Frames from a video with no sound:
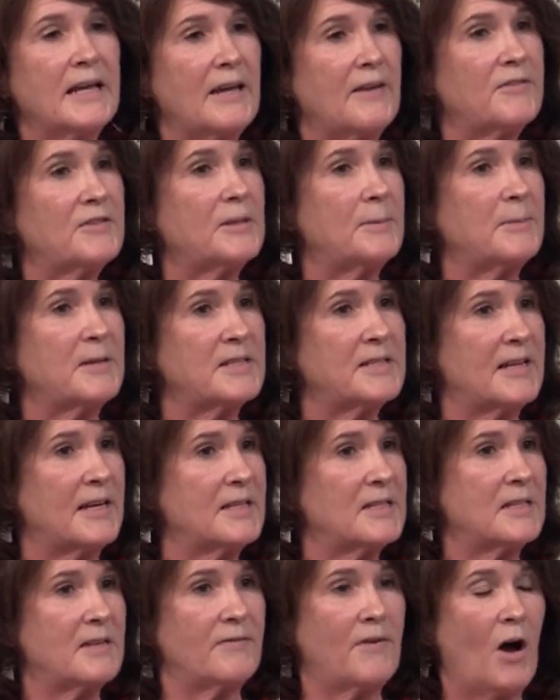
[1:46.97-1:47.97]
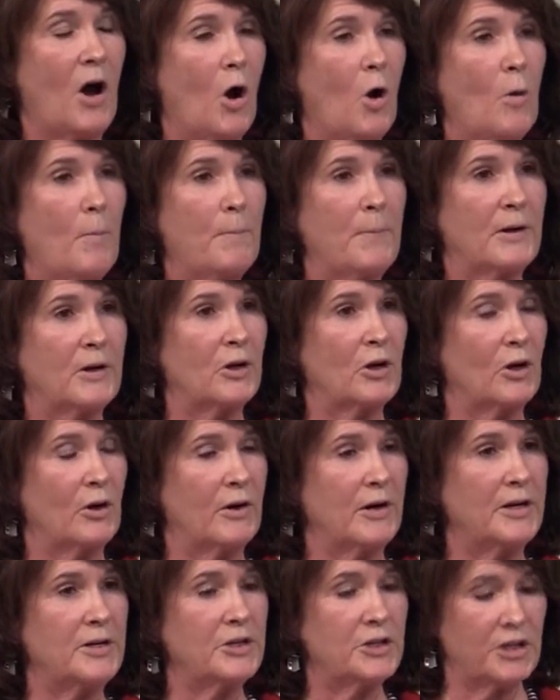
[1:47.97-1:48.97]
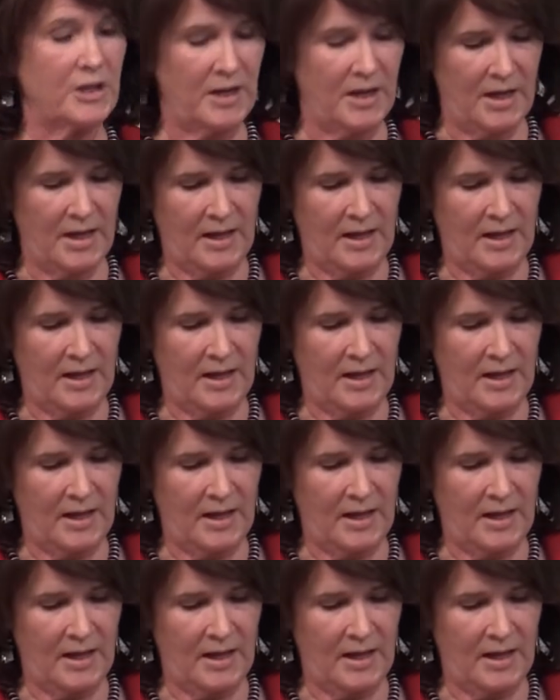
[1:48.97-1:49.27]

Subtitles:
gives them a sense of hope and courage,